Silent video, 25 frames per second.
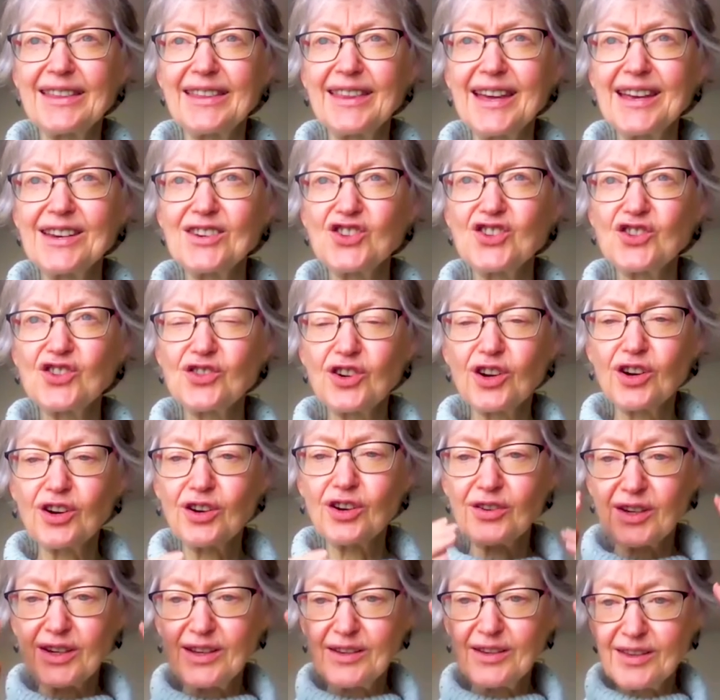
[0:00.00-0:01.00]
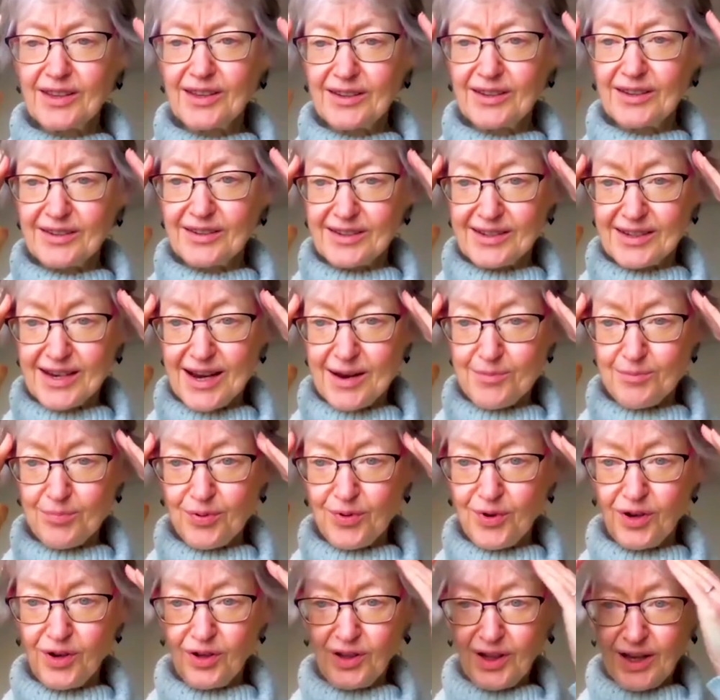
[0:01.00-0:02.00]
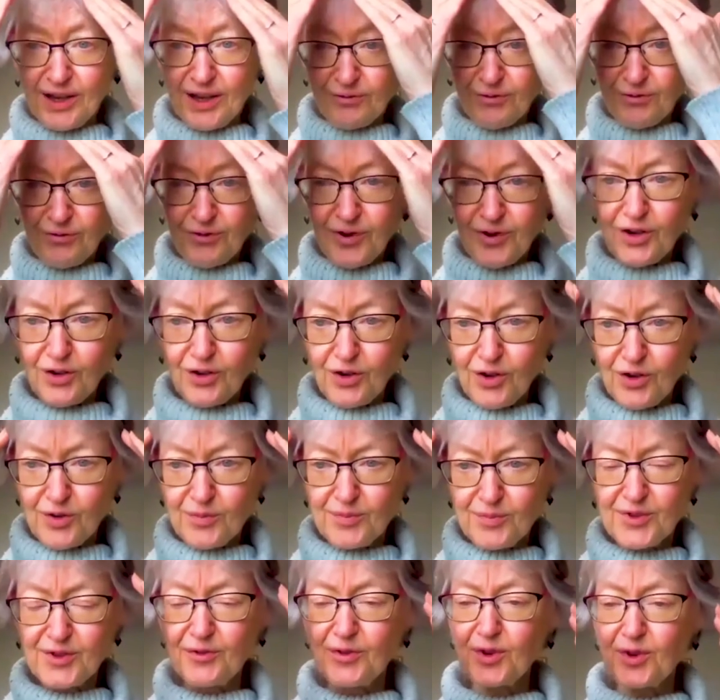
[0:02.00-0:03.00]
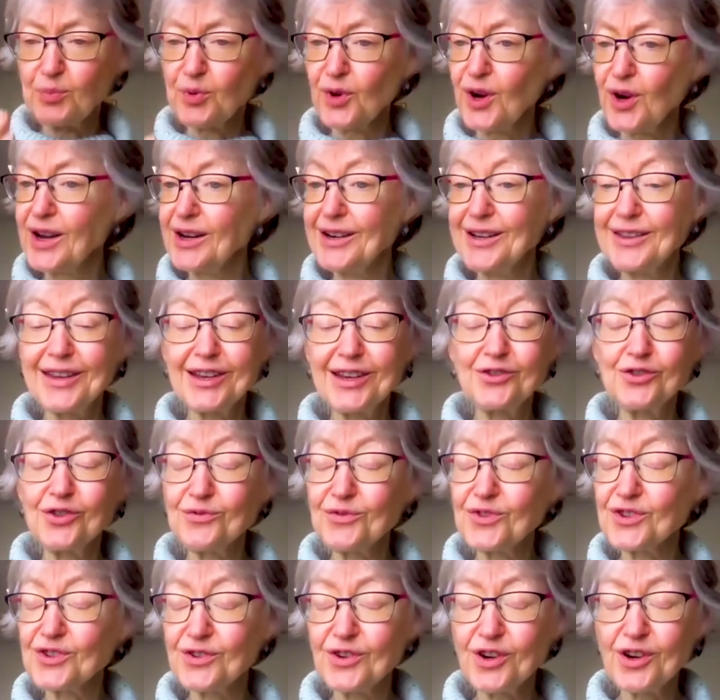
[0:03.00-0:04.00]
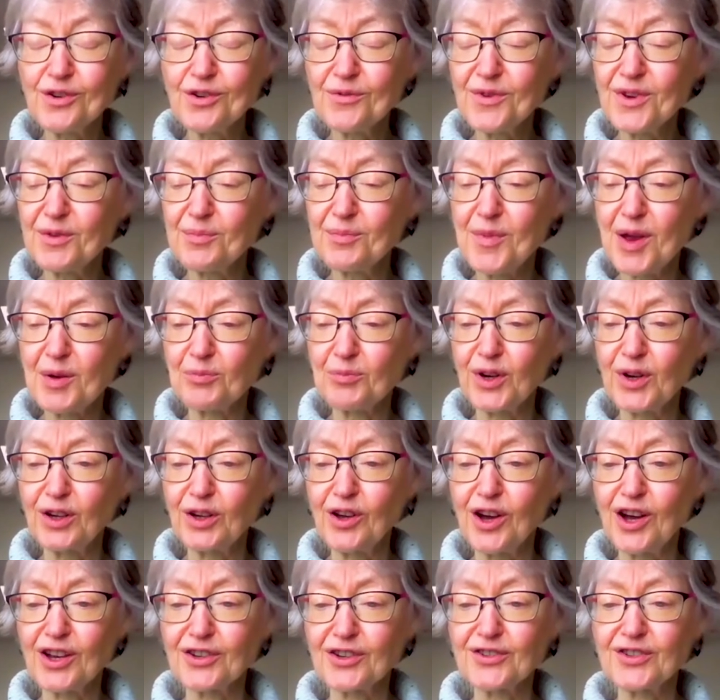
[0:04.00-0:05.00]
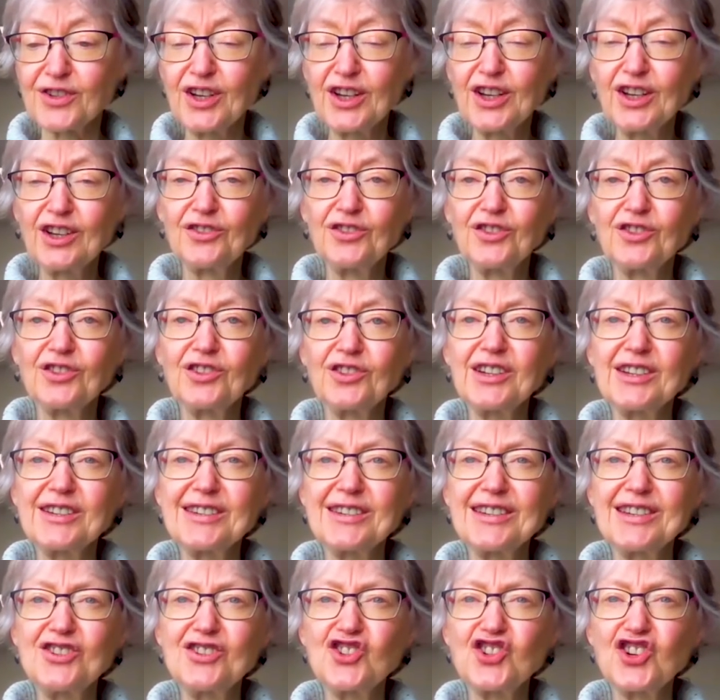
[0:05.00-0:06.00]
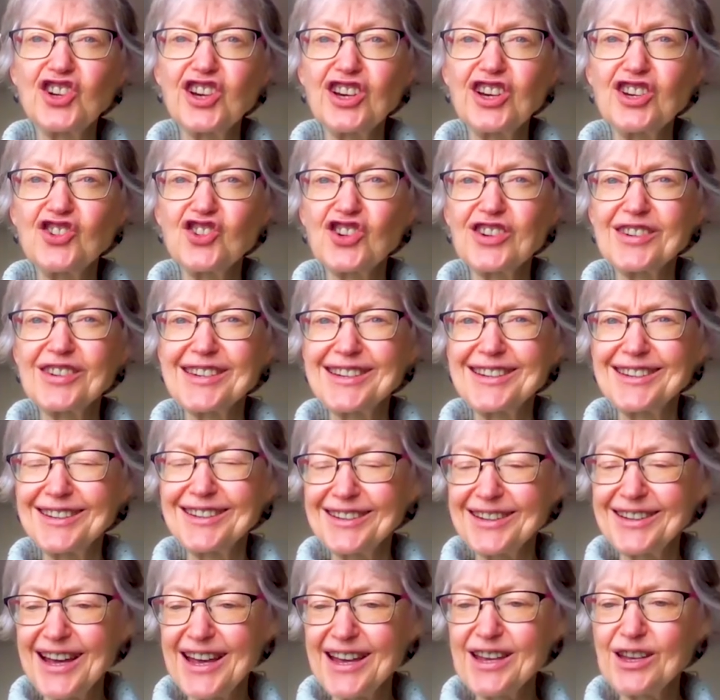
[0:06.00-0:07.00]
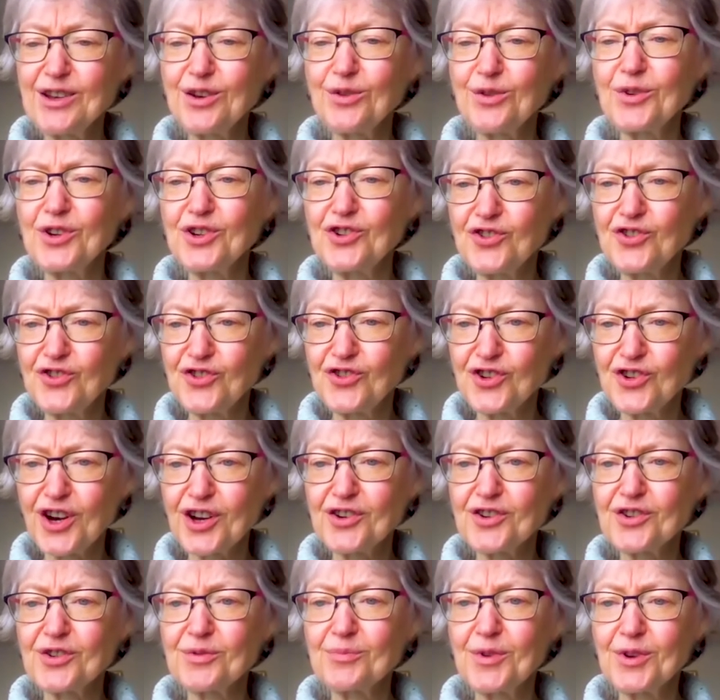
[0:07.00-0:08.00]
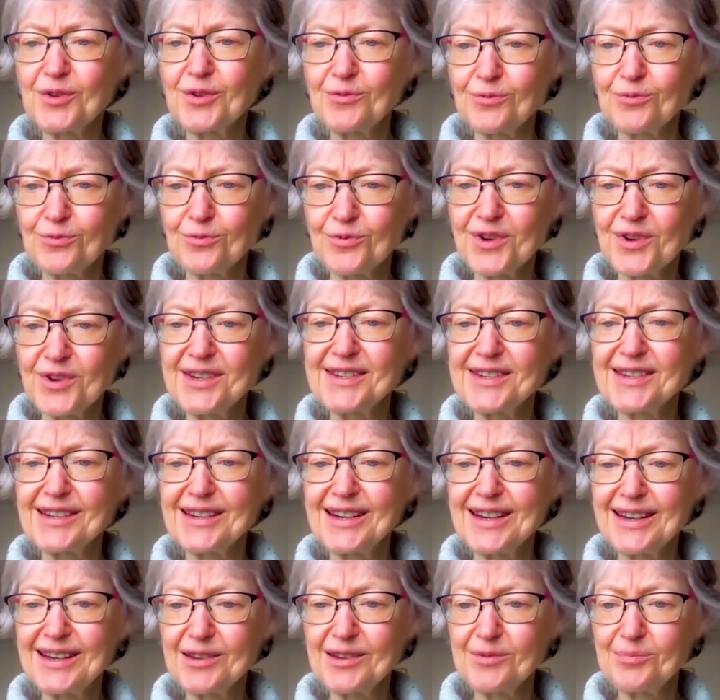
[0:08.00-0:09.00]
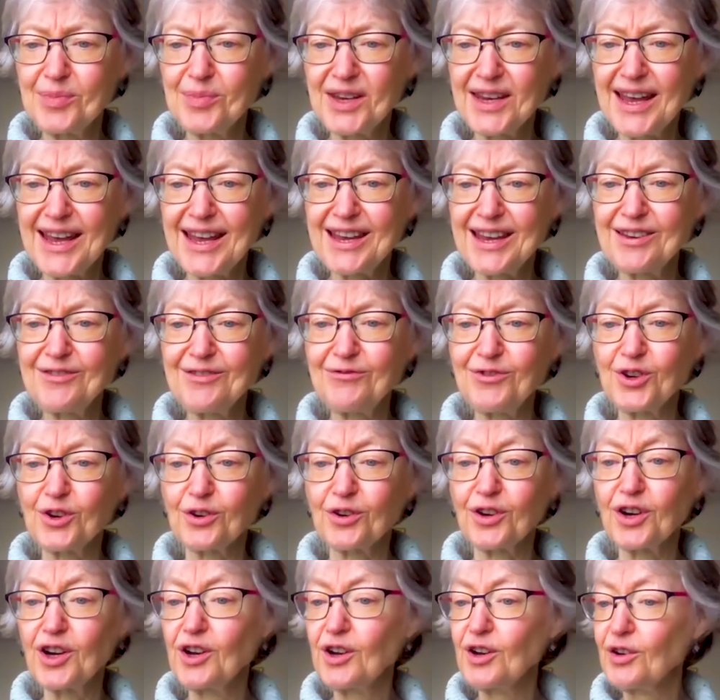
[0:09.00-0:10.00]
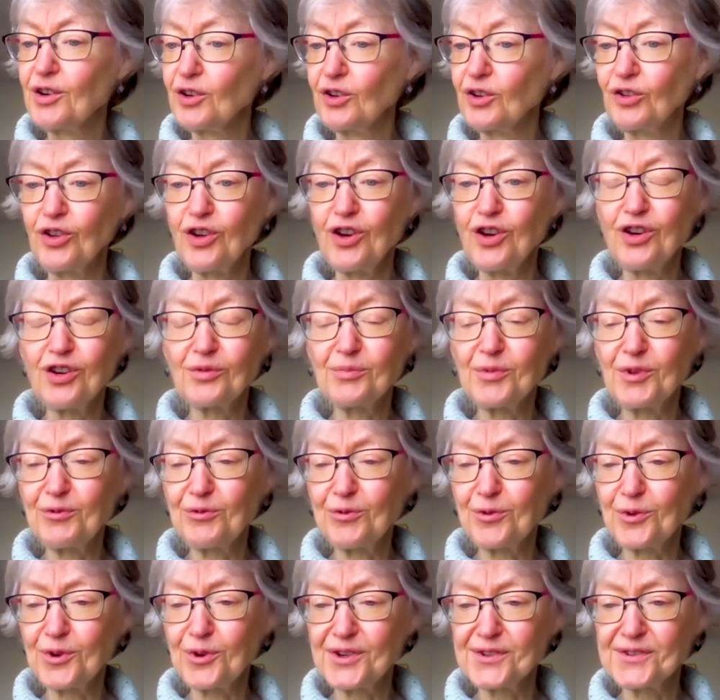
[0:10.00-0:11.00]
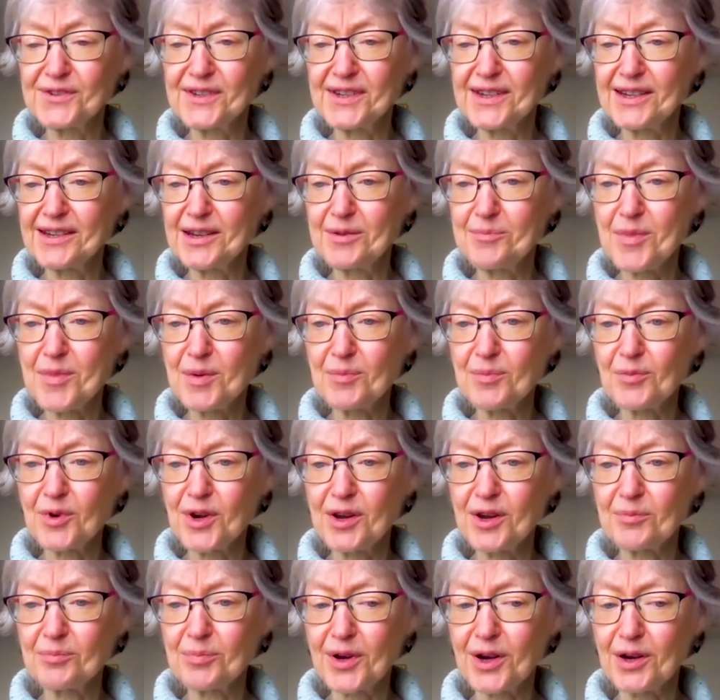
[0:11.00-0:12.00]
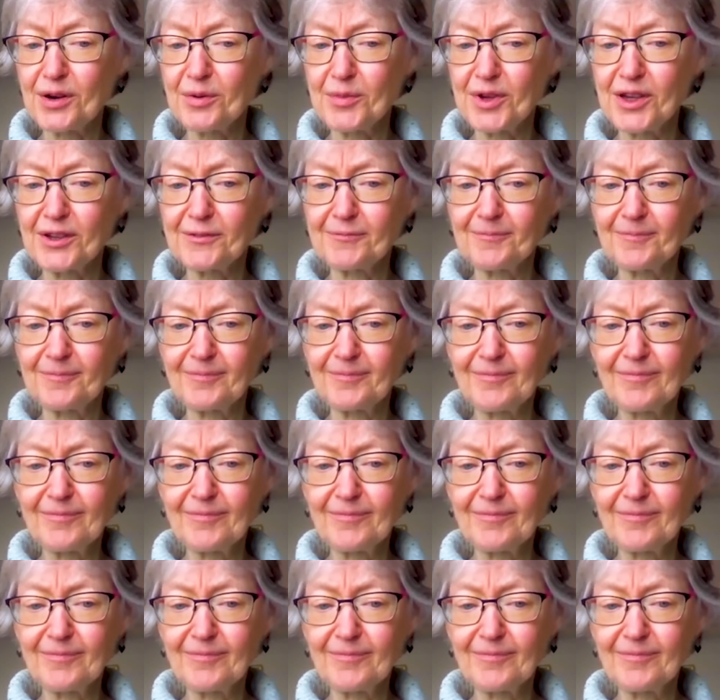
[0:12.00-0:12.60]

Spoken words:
They start in the temporal and front lobes of the brain, and they don't start with memory loss. You're going to see changes in language, judgment, reasoning, and behavior long before you see any memory impairment.